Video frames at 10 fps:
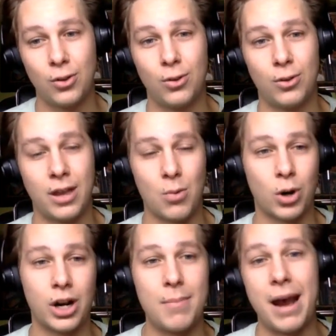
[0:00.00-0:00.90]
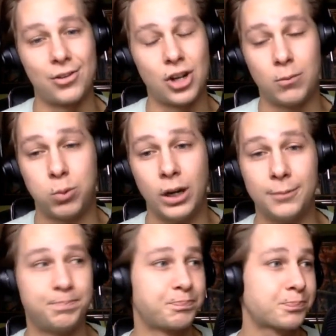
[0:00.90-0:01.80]
that were going to match up
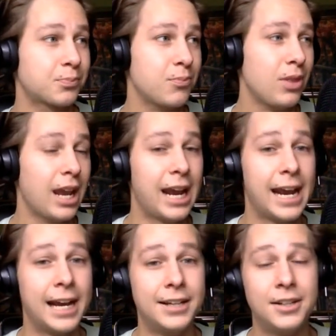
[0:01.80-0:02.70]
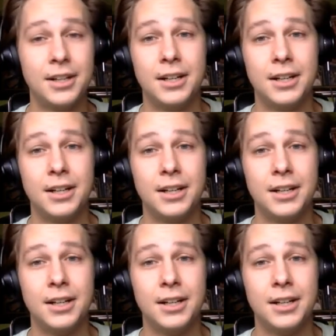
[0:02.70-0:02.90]
well. And